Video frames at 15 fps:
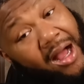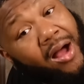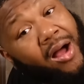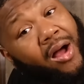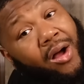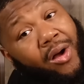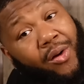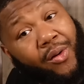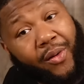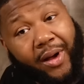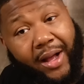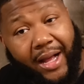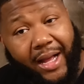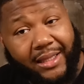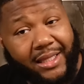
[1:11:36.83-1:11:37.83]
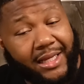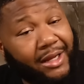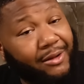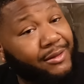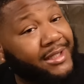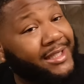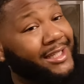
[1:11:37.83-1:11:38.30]
Oh, I think I
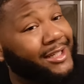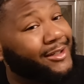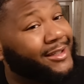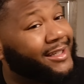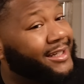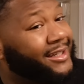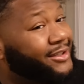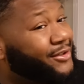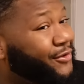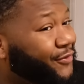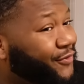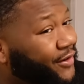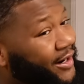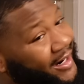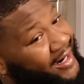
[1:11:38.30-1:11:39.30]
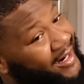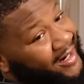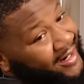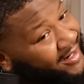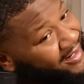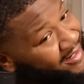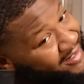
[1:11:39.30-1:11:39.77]
was tilting too
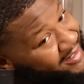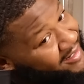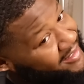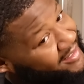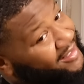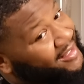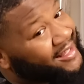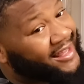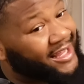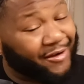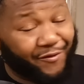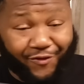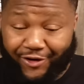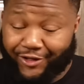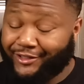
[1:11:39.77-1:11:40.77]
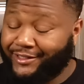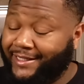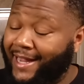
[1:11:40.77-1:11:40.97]
far that first